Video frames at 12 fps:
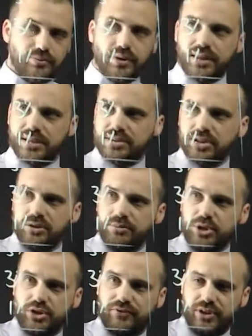That's the
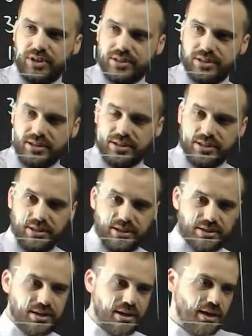commission for this, this, and
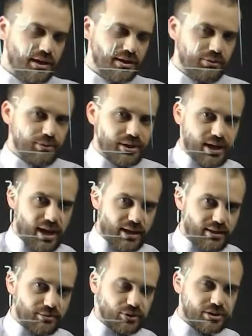this. And then we can add
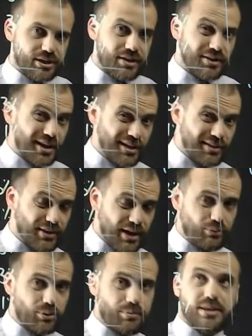them all together, and that
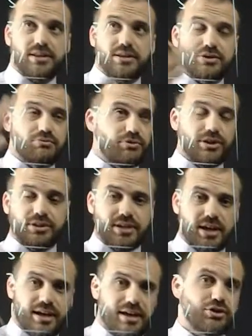will be this real
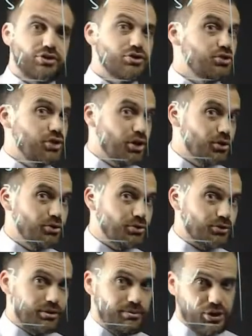estate agent's total
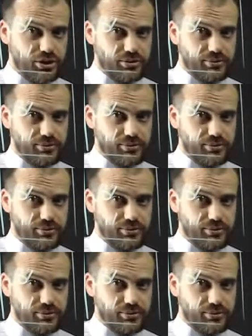commission.